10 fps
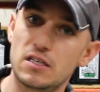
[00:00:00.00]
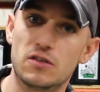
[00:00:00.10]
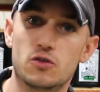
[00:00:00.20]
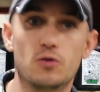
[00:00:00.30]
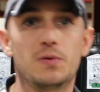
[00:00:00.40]

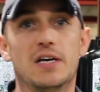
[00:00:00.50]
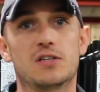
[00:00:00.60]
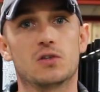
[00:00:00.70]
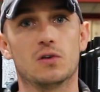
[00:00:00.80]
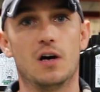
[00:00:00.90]
seeing the true
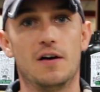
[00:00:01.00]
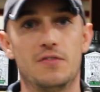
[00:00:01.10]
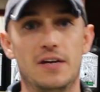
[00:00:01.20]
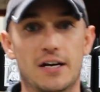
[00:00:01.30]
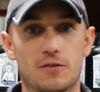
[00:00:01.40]
potential
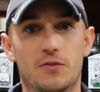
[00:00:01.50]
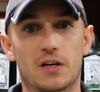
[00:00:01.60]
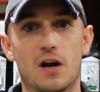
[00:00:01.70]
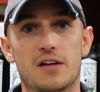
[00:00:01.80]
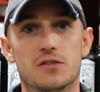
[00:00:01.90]
of the Nectar for
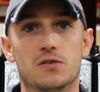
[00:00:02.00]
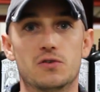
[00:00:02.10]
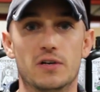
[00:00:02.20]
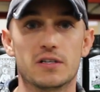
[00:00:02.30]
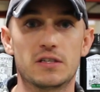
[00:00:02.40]
the Gods
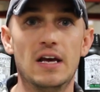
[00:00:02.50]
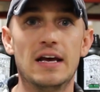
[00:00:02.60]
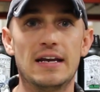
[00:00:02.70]
nutrients.